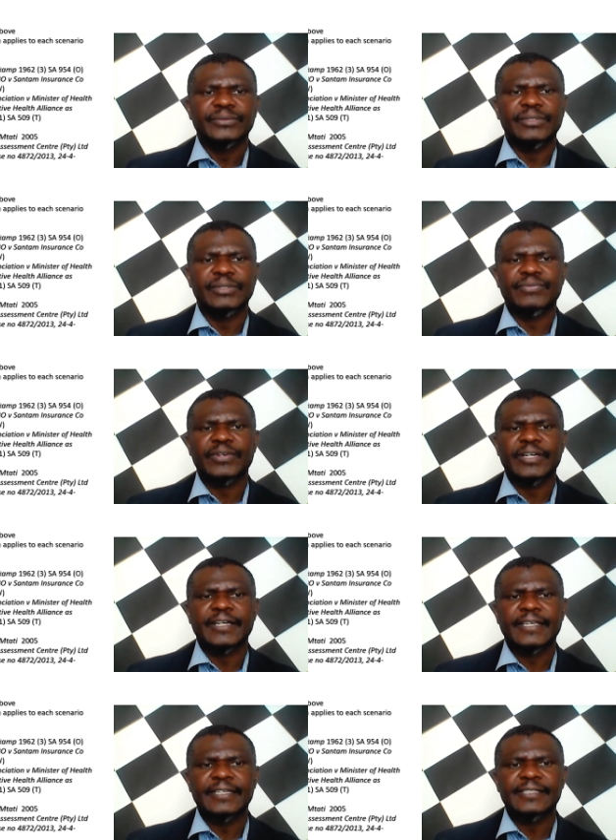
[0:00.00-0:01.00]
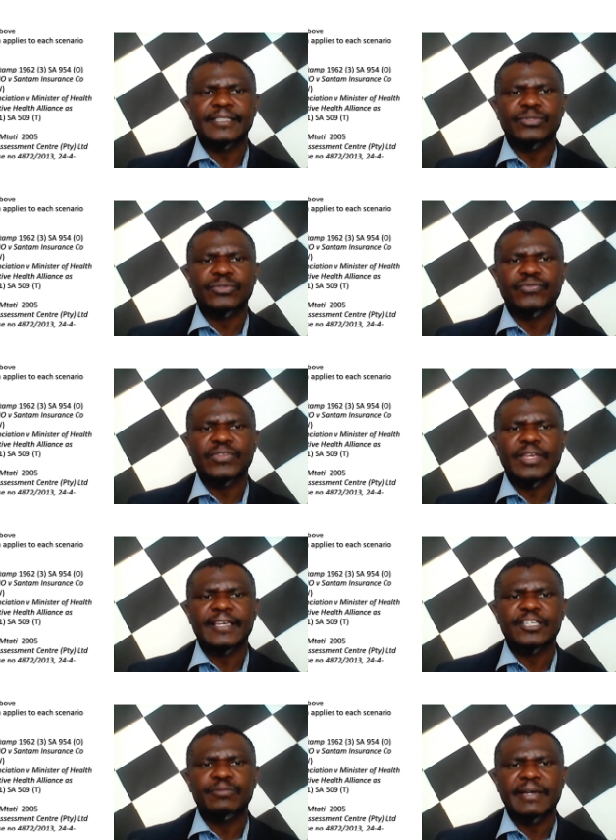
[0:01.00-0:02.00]
We have cases of the
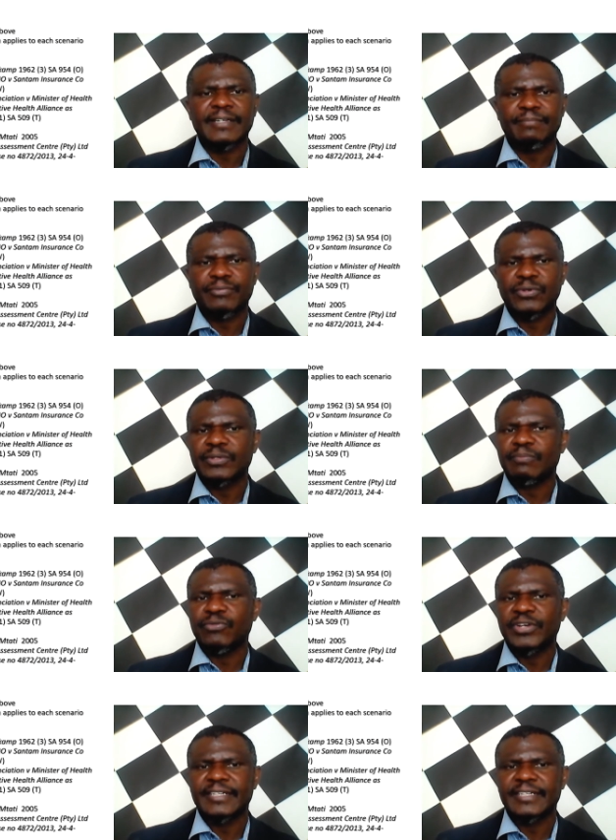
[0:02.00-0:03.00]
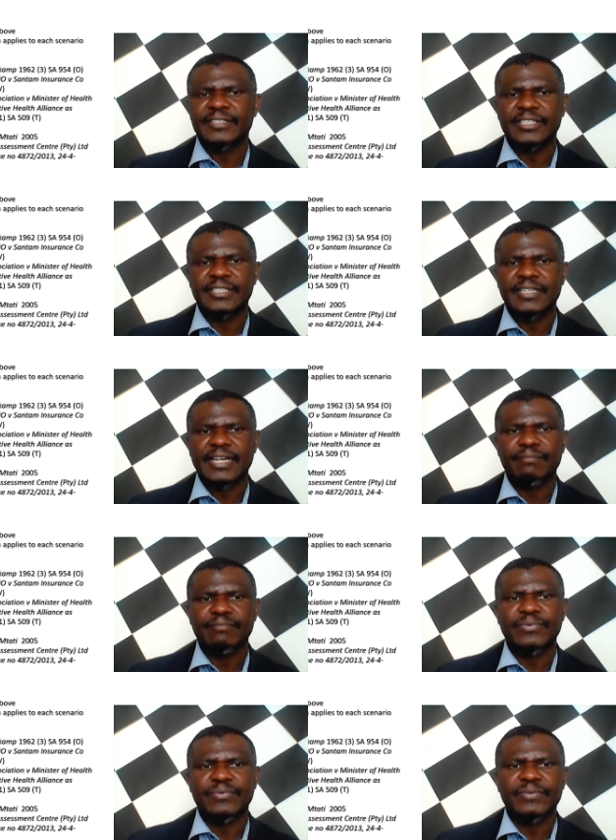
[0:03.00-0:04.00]
expired Boedel
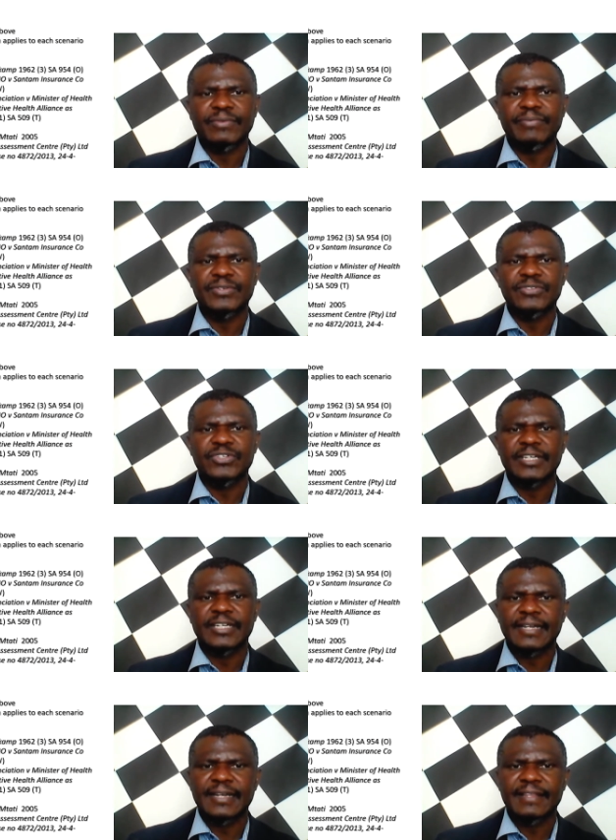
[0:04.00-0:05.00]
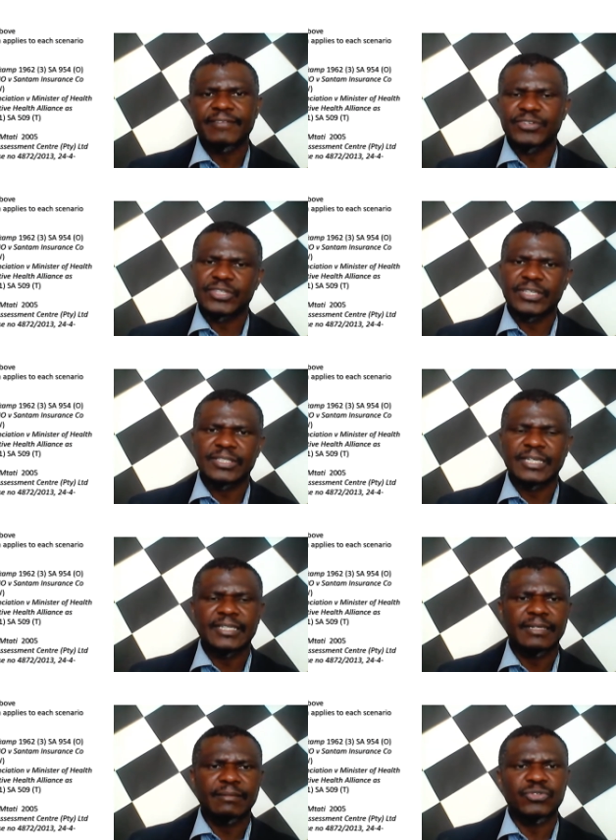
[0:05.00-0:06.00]
Steenkamp, Pinchin and another versus
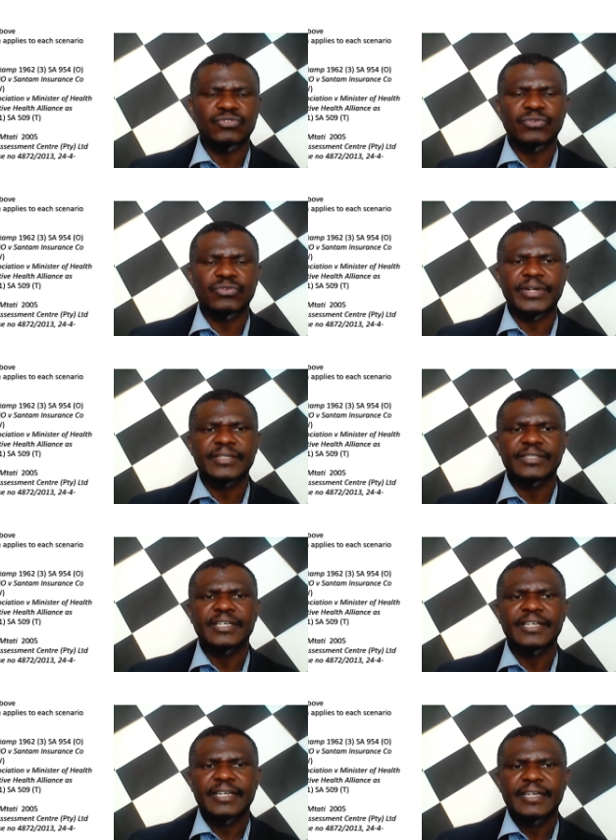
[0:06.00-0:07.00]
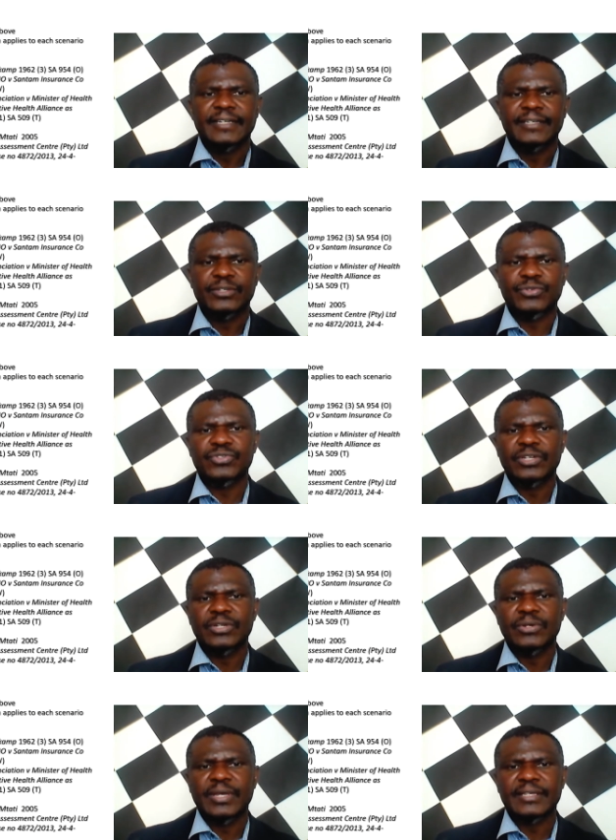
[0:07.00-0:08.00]
Santam Insurance, the
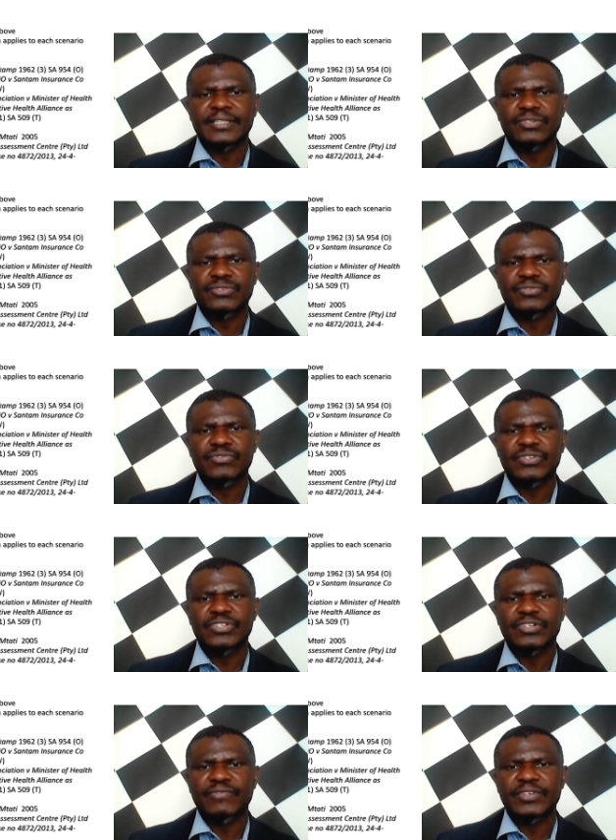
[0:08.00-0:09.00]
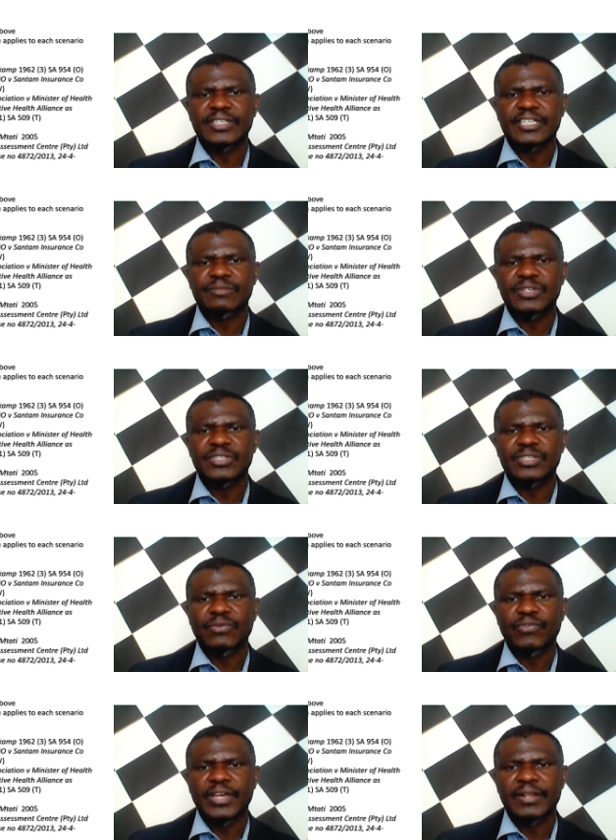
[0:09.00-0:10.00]
Christian Lawyers Association versus Minister
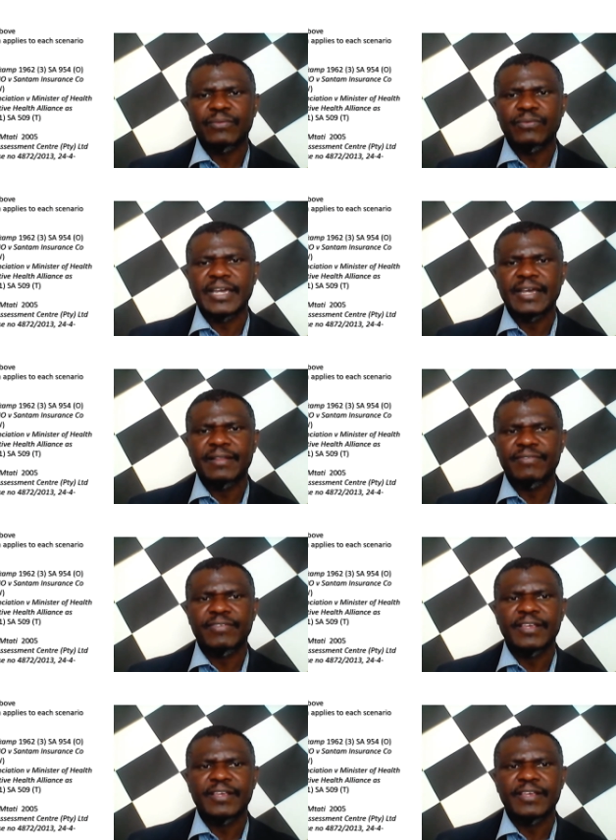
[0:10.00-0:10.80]
of Health,